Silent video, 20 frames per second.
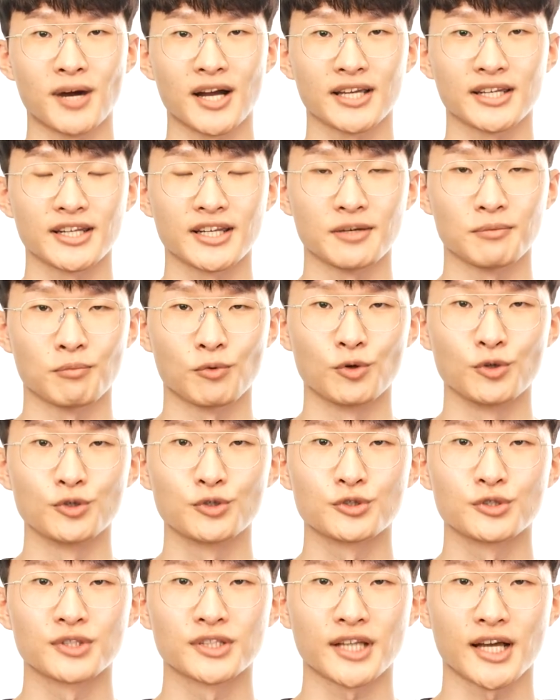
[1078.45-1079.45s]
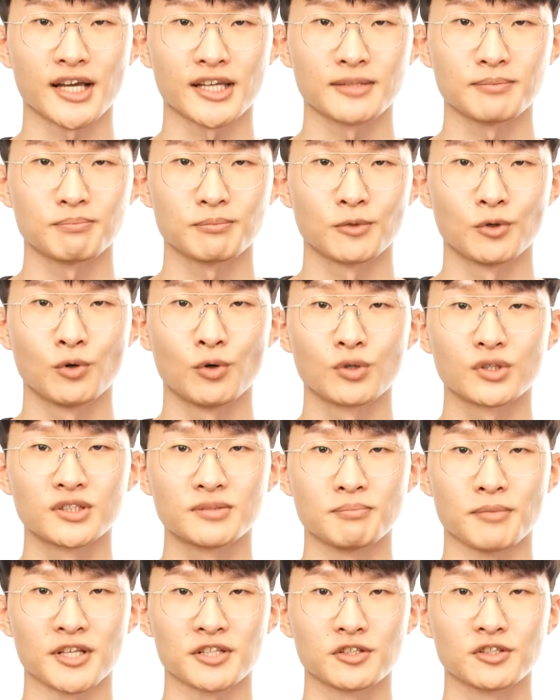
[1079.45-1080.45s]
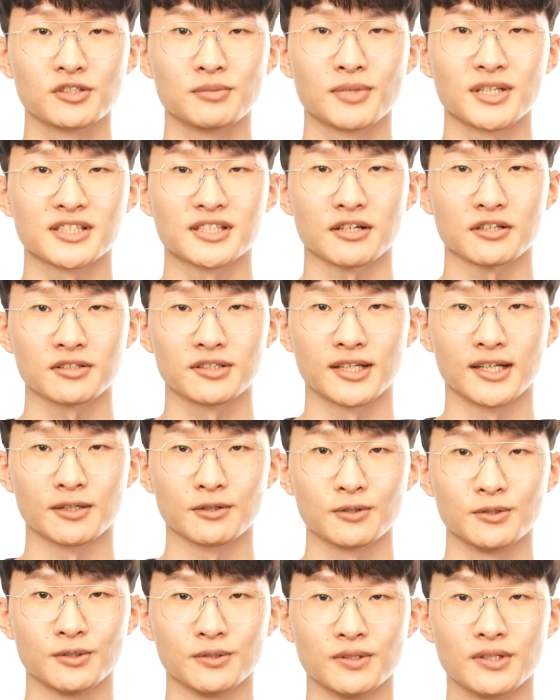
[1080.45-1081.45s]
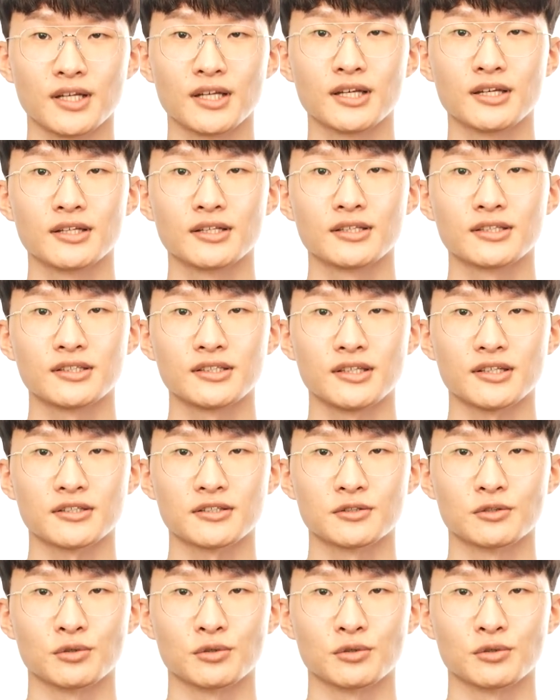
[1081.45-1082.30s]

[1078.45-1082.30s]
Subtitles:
By indicating only the types or methods that will be displayed